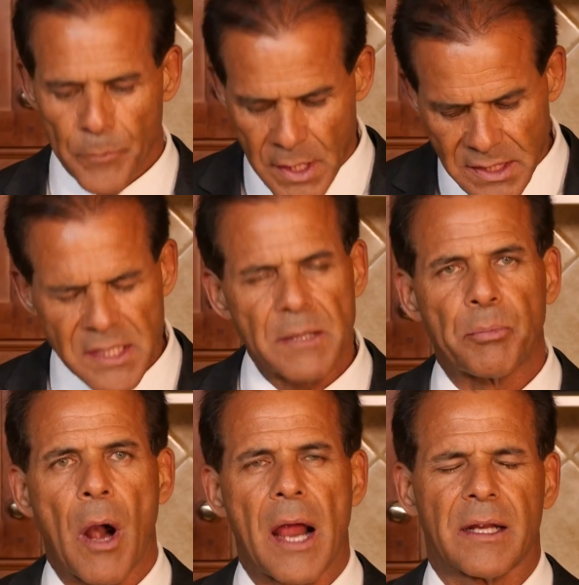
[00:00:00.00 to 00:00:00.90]
This is a
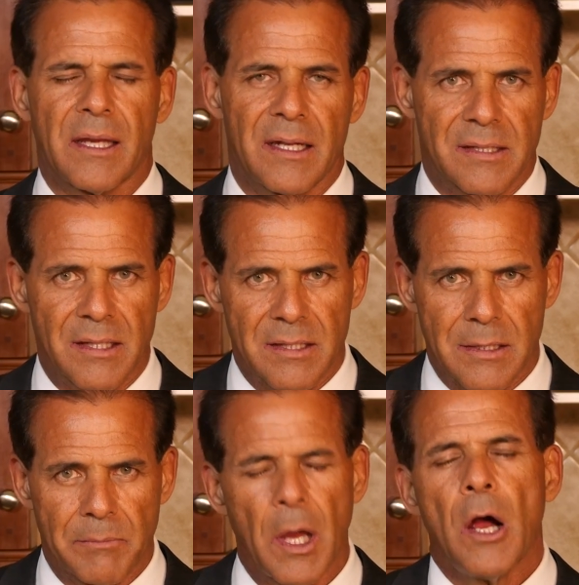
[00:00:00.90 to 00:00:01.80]
product and a
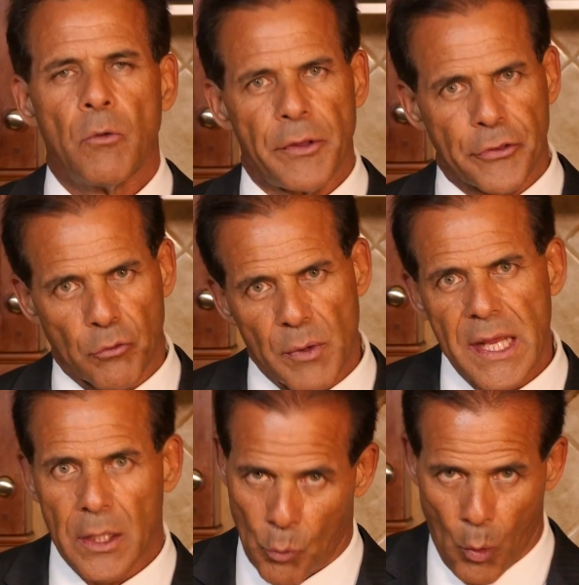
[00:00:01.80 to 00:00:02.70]
system with
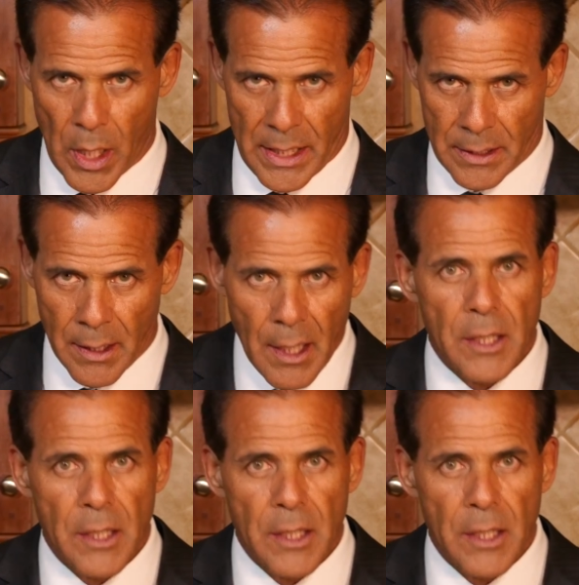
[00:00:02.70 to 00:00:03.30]
three in one.